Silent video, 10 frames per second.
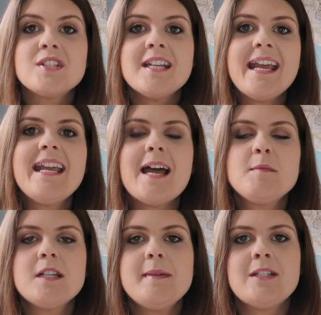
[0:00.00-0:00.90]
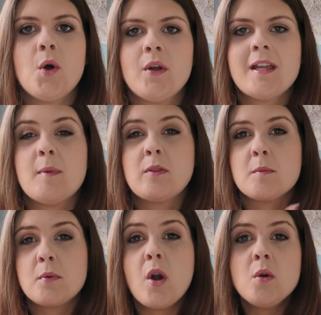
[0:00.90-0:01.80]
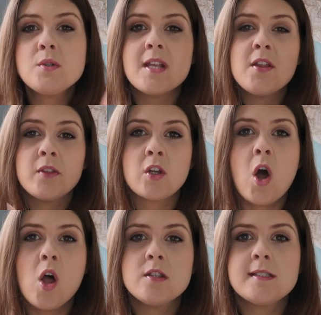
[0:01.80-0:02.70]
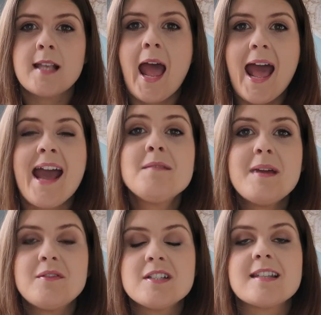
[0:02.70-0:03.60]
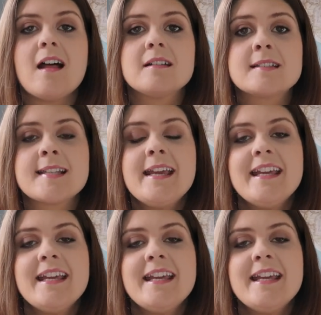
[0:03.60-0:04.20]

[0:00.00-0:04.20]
today I'm going to be talking about the pros, the cons, and my results.